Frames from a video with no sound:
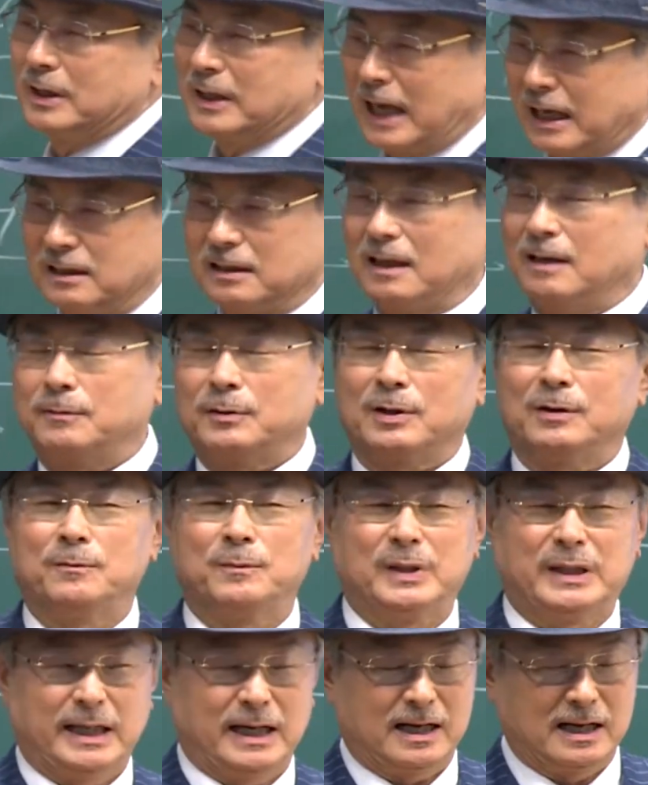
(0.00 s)
take a lot
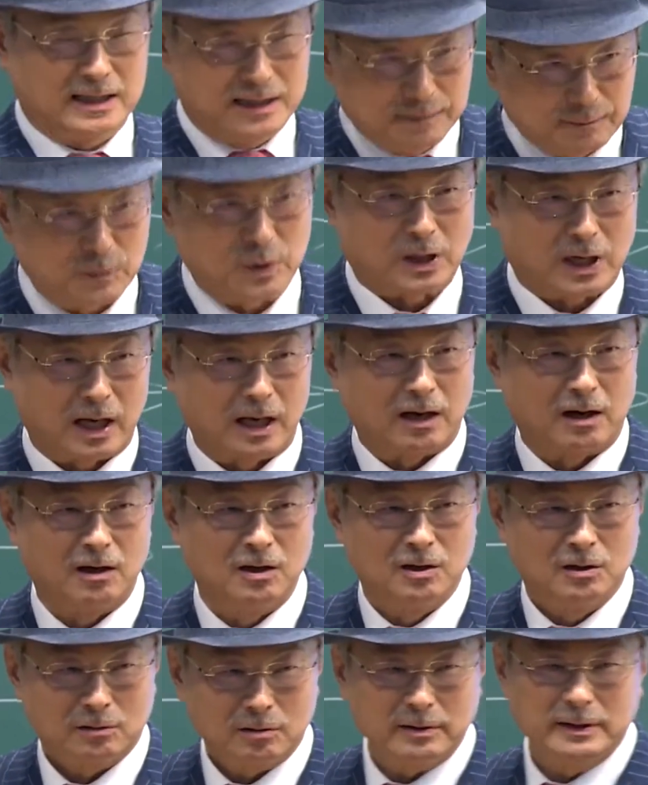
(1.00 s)
of the compensation,
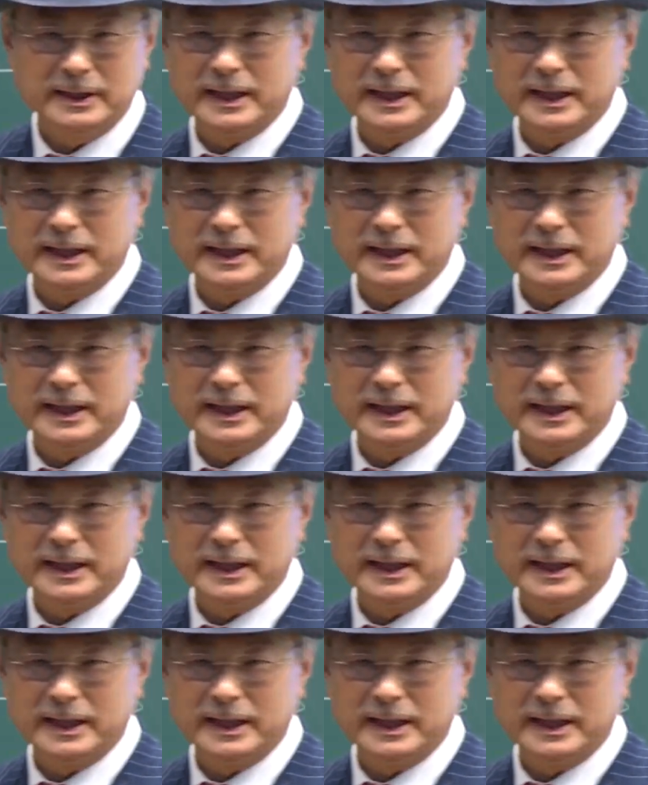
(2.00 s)
those